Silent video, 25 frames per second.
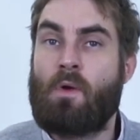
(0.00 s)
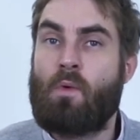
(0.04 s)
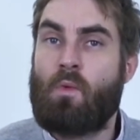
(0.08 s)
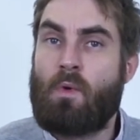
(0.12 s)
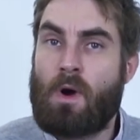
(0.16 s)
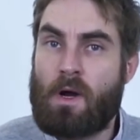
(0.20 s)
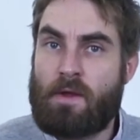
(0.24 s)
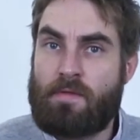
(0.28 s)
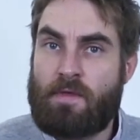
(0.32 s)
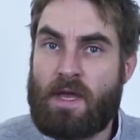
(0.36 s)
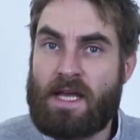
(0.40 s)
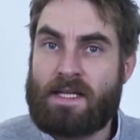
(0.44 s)

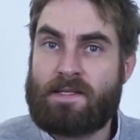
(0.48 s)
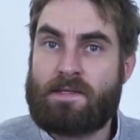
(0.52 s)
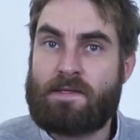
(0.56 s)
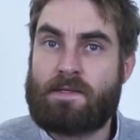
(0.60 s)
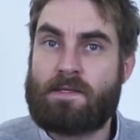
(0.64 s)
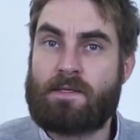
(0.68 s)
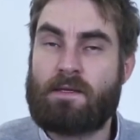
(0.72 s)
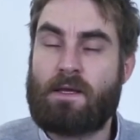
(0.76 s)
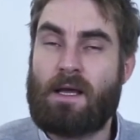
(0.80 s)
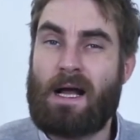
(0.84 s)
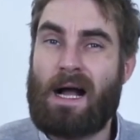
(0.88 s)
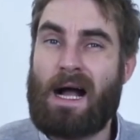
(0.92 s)
Why
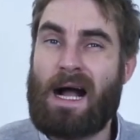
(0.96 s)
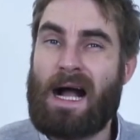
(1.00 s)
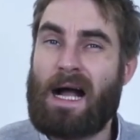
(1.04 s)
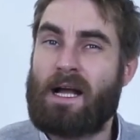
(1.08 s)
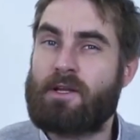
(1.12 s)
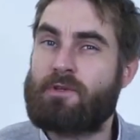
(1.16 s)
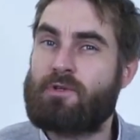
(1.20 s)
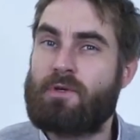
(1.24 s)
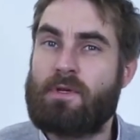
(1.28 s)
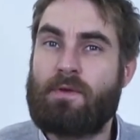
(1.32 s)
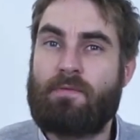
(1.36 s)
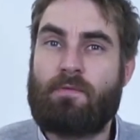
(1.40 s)
that?
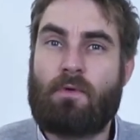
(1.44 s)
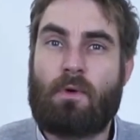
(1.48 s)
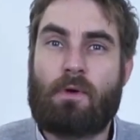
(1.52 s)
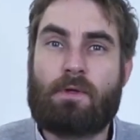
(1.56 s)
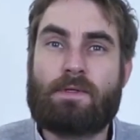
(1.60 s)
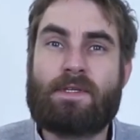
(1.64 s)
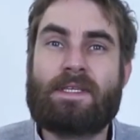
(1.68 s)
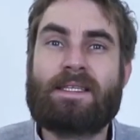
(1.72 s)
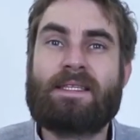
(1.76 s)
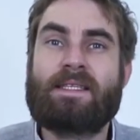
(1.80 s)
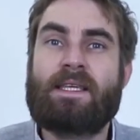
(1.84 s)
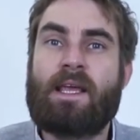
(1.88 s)
Actually
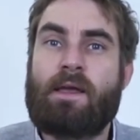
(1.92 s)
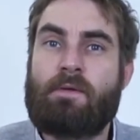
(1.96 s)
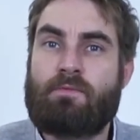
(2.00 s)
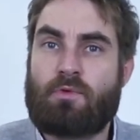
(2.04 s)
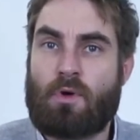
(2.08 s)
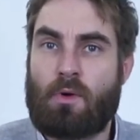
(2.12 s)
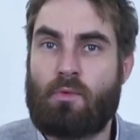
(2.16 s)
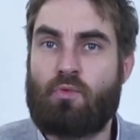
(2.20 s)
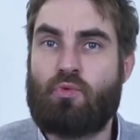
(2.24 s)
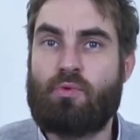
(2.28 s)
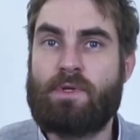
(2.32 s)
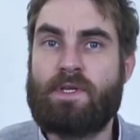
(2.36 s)
for
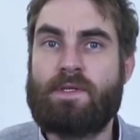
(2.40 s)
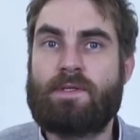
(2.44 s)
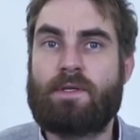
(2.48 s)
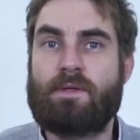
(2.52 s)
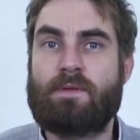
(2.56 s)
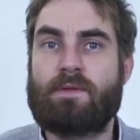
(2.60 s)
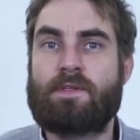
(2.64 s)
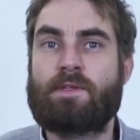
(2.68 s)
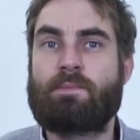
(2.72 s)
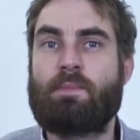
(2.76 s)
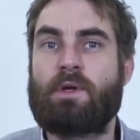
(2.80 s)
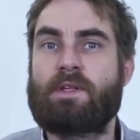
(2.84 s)
several
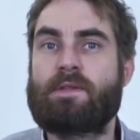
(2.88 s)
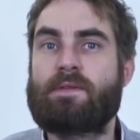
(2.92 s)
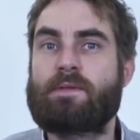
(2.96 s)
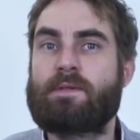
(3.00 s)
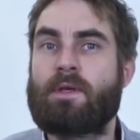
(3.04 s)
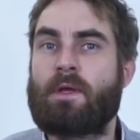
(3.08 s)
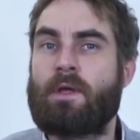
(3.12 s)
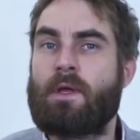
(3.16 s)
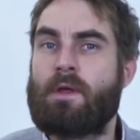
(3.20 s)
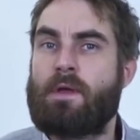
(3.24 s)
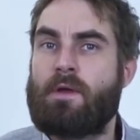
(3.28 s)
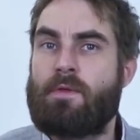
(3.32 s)
reasons, but
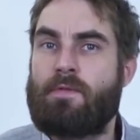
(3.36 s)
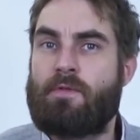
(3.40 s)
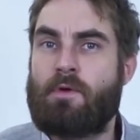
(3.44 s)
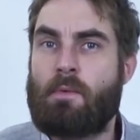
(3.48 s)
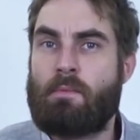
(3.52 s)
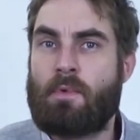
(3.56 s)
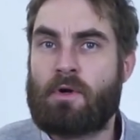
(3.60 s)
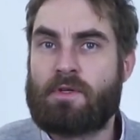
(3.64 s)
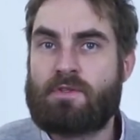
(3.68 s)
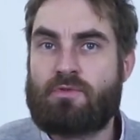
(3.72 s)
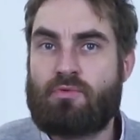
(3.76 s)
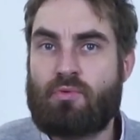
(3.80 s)
the
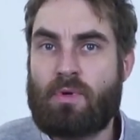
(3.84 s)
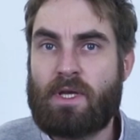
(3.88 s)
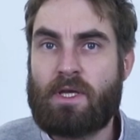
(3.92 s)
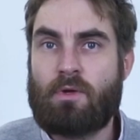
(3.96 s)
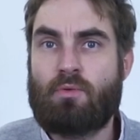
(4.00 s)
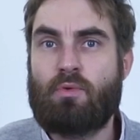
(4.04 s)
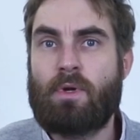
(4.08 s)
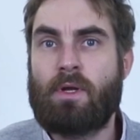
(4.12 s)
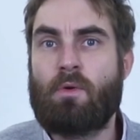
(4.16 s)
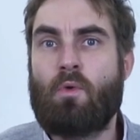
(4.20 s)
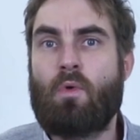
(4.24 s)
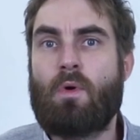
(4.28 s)
most
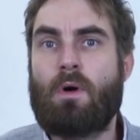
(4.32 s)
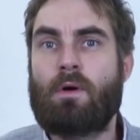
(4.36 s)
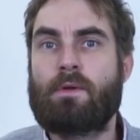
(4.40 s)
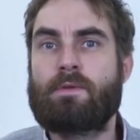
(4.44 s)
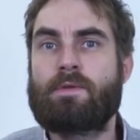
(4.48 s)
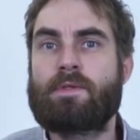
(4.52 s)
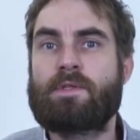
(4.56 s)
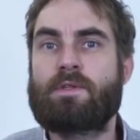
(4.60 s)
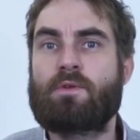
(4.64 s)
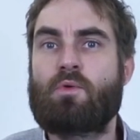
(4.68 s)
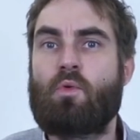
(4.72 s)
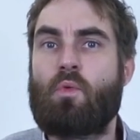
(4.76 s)
recurring
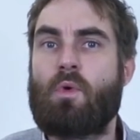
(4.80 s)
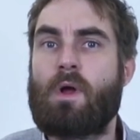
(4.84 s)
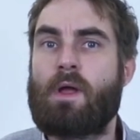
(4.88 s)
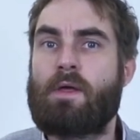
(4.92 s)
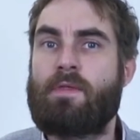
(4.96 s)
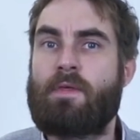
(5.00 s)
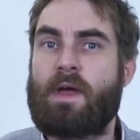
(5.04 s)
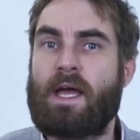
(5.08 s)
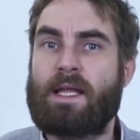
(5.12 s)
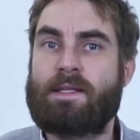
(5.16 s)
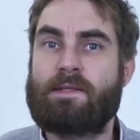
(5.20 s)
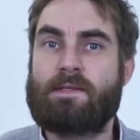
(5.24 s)
ones
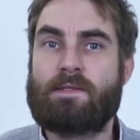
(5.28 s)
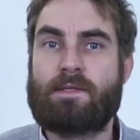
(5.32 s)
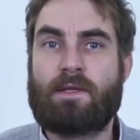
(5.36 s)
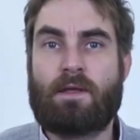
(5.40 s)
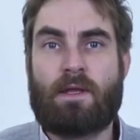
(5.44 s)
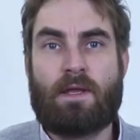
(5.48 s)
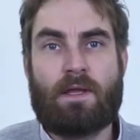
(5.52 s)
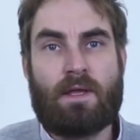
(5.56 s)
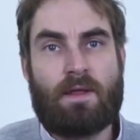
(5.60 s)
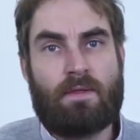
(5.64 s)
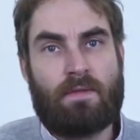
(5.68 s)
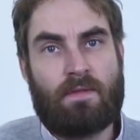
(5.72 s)
were that
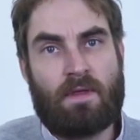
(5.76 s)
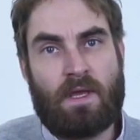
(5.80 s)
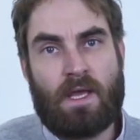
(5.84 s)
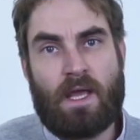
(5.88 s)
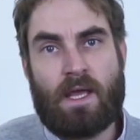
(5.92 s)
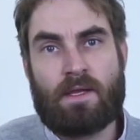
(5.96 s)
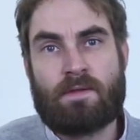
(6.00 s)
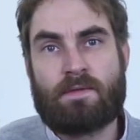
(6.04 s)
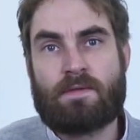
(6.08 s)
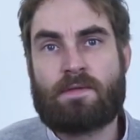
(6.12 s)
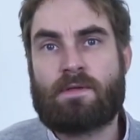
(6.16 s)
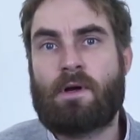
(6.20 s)

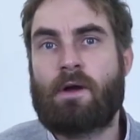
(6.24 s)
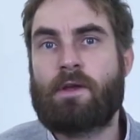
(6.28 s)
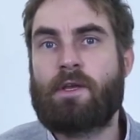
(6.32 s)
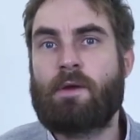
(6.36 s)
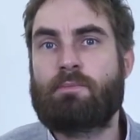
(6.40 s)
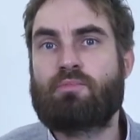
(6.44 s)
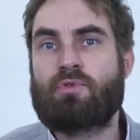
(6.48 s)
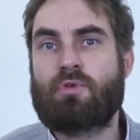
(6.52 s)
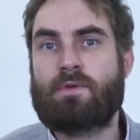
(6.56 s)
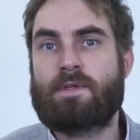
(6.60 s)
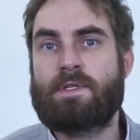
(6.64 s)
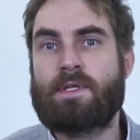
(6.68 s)
the
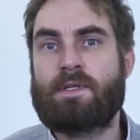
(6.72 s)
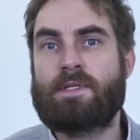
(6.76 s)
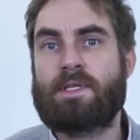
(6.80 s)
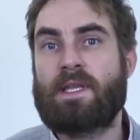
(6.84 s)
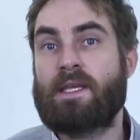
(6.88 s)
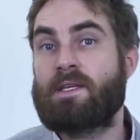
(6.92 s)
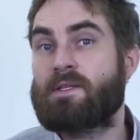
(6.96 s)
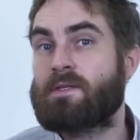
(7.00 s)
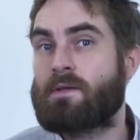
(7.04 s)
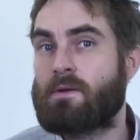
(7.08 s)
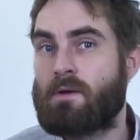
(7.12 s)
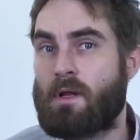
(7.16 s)
entire process
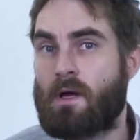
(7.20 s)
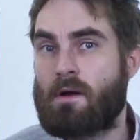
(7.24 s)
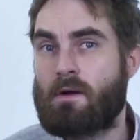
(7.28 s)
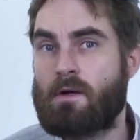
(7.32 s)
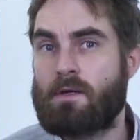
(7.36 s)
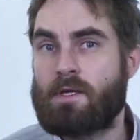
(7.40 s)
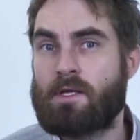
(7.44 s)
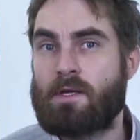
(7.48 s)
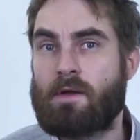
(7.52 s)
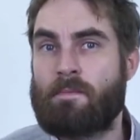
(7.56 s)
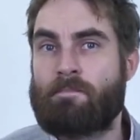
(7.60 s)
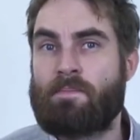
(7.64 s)
takes too
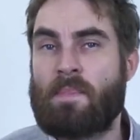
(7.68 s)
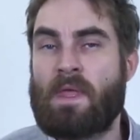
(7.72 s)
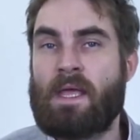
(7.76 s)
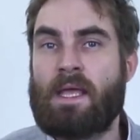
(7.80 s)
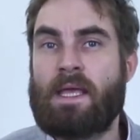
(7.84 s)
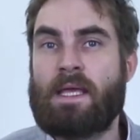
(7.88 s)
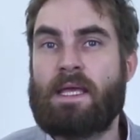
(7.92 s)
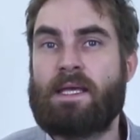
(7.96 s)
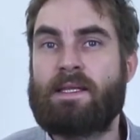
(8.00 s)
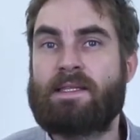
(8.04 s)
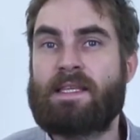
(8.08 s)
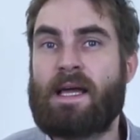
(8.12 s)
long.
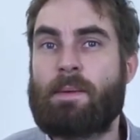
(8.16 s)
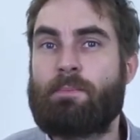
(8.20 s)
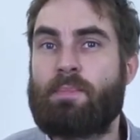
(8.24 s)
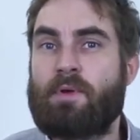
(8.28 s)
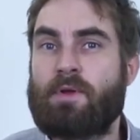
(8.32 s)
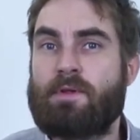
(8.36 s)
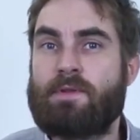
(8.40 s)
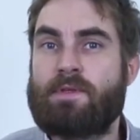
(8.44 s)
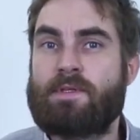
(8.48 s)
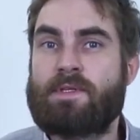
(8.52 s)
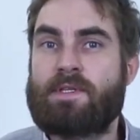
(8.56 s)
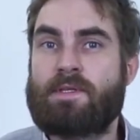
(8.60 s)
It
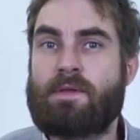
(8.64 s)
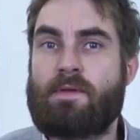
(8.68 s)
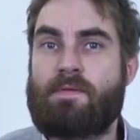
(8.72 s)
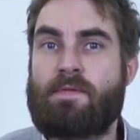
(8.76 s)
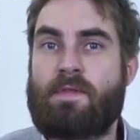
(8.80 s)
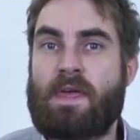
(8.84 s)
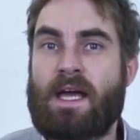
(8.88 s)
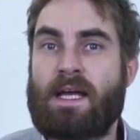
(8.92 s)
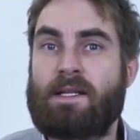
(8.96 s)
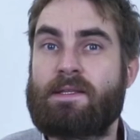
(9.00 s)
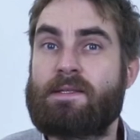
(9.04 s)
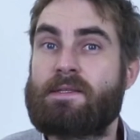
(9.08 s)
happens
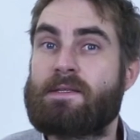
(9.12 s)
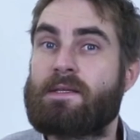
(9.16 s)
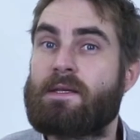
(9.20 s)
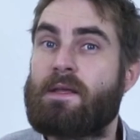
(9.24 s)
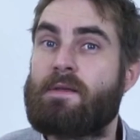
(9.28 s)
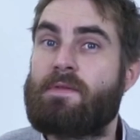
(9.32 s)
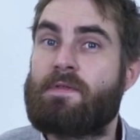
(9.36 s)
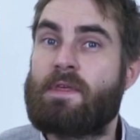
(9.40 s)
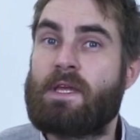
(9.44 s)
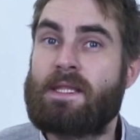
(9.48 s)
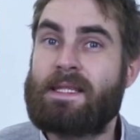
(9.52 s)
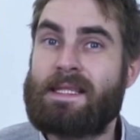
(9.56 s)
that
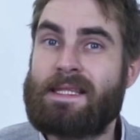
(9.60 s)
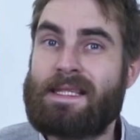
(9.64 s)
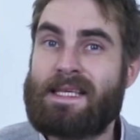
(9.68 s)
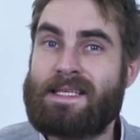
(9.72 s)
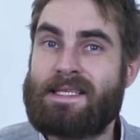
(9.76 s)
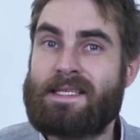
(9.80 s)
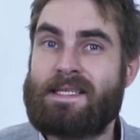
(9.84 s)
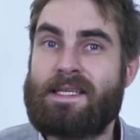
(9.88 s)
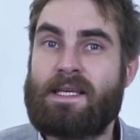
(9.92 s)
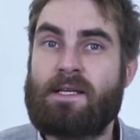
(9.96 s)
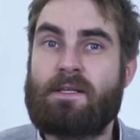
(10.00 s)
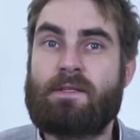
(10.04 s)
the
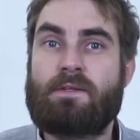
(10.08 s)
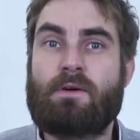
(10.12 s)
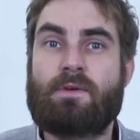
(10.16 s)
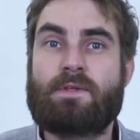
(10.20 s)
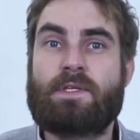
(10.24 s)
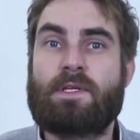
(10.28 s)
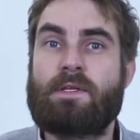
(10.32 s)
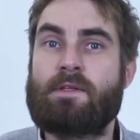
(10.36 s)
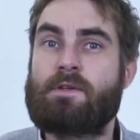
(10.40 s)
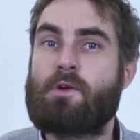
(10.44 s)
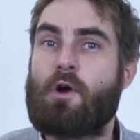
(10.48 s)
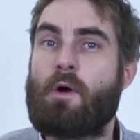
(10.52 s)
testing
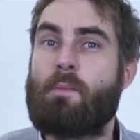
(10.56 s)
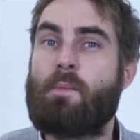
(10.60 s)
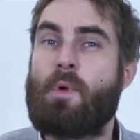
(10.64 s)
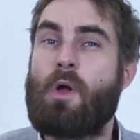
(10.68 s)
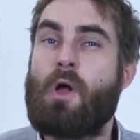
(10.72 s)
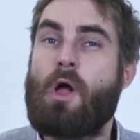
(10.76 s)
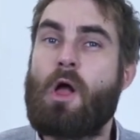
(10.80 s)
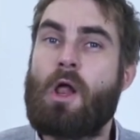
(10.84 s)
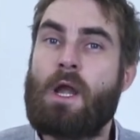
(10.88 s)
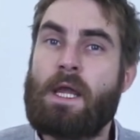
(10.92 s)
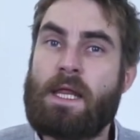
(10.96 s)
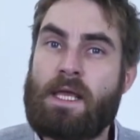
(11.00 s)
doesn't
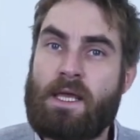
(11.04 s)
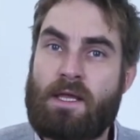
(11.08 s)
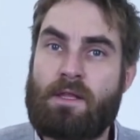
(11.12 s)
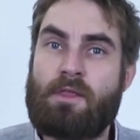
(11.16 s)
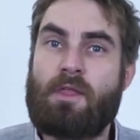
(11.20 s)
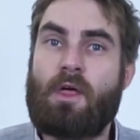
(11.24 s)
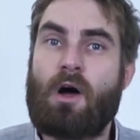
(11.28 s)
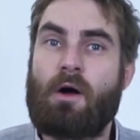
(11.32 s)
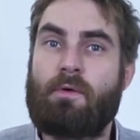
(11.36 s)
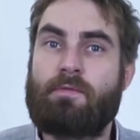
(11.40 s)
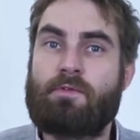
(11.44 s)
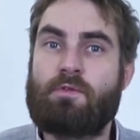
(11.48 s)
come early
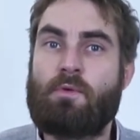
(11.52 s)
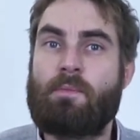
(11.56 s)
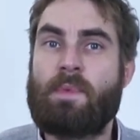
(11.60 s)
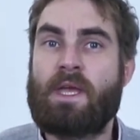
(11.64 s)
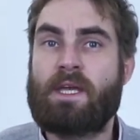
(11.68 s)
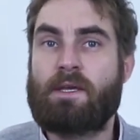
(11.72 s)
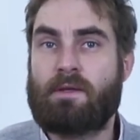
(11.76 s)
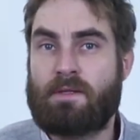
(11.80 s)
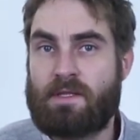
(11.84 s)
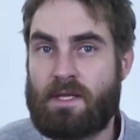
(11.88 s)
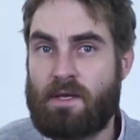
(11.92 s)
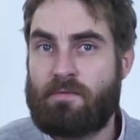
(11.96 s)
enough to
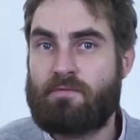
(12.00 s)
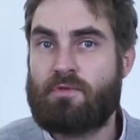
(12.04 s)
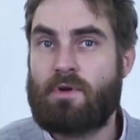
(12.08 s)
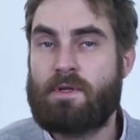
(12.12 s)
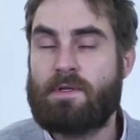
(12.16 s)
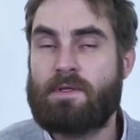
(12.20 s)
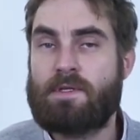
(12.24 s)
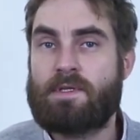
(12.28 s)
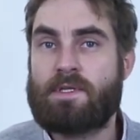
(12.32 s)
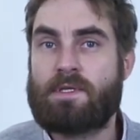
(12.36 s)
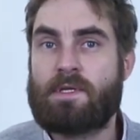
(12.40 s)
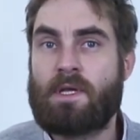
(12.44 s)
make a
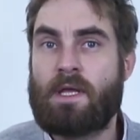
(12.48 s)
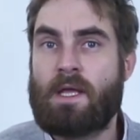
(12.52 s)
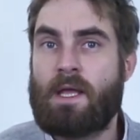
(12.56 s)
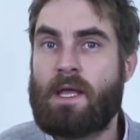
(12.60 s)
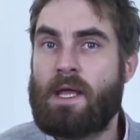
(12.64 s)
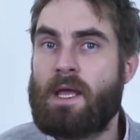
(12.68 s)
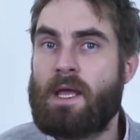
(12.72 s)
difference.